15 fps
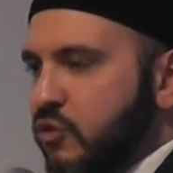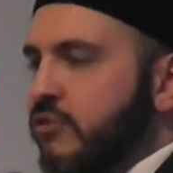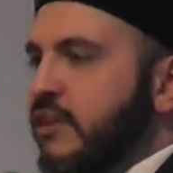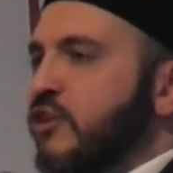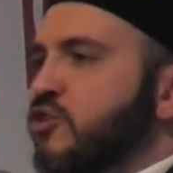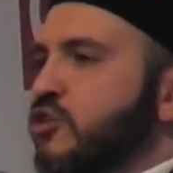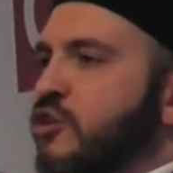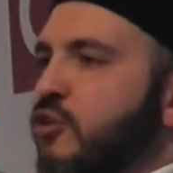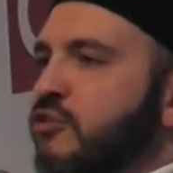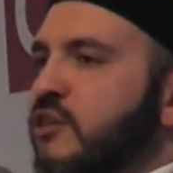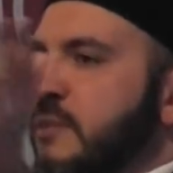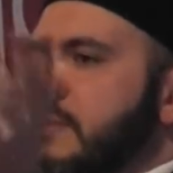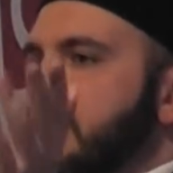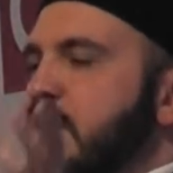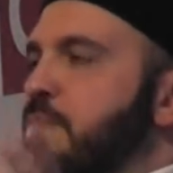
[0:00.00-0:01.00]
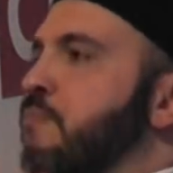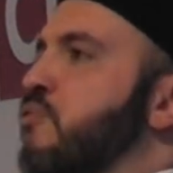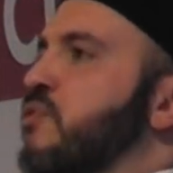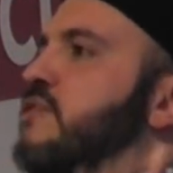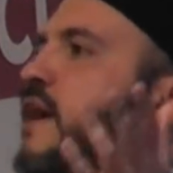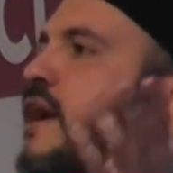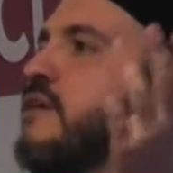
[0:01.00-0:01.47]
Not that you should go to them and say,
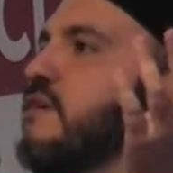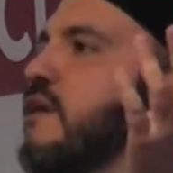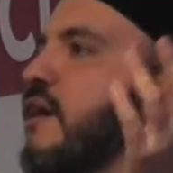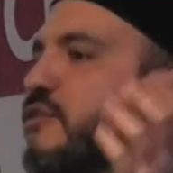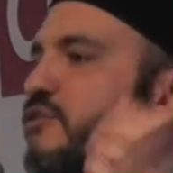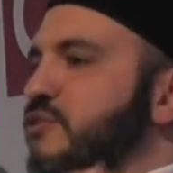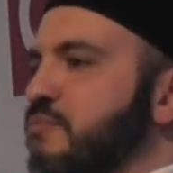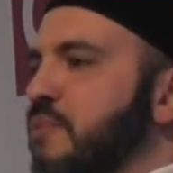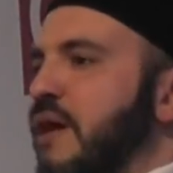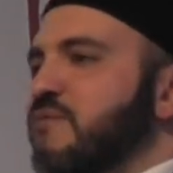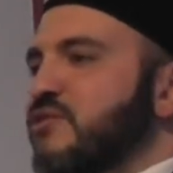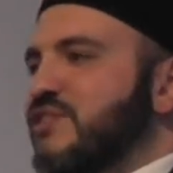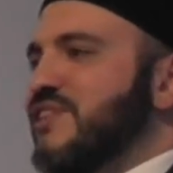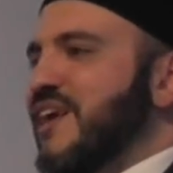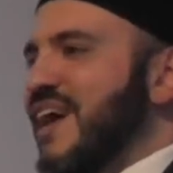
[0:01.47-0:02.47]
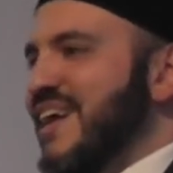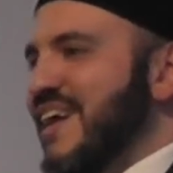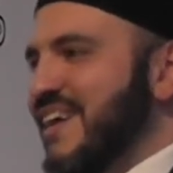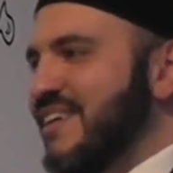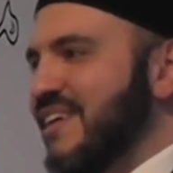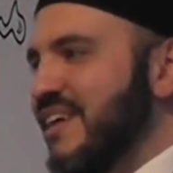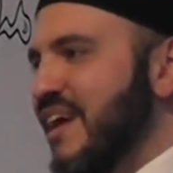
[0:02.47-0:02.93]
protect us, but I'm just
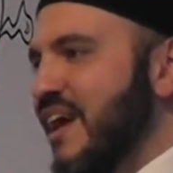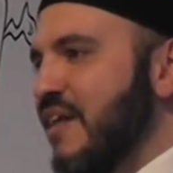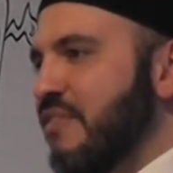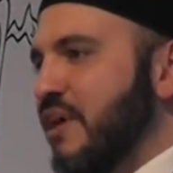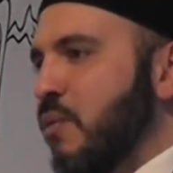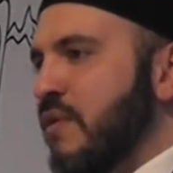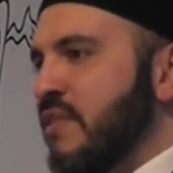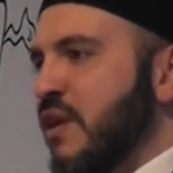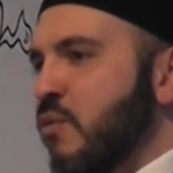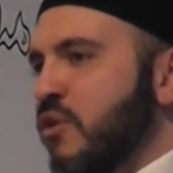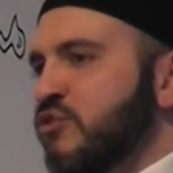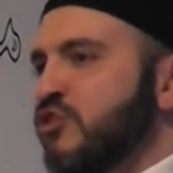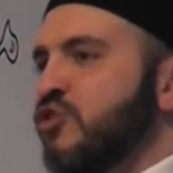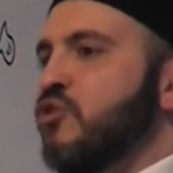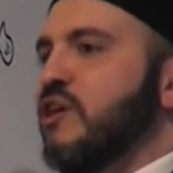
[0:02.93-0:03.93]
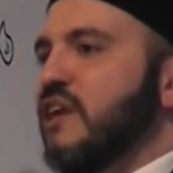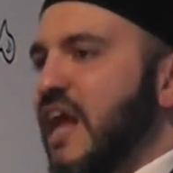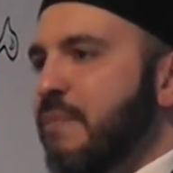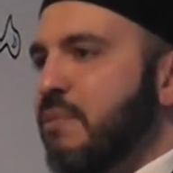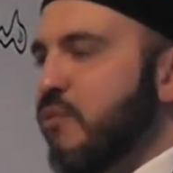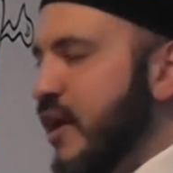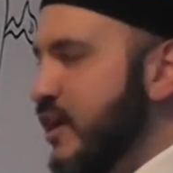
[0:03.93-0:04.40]
saying that when they want to do
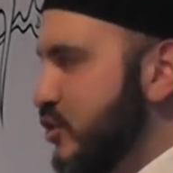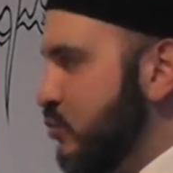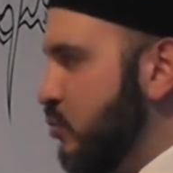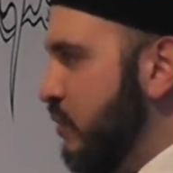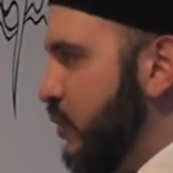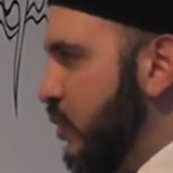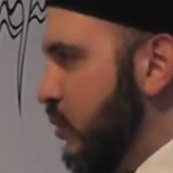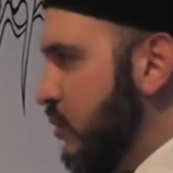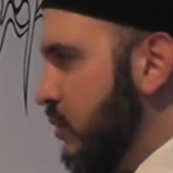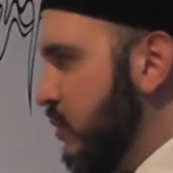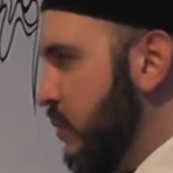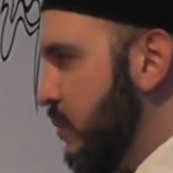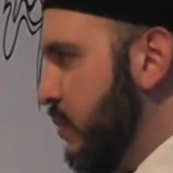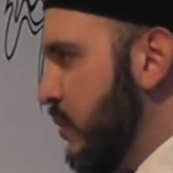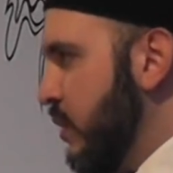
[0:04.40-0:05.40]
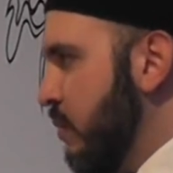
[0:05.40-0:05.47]
collaboration with you,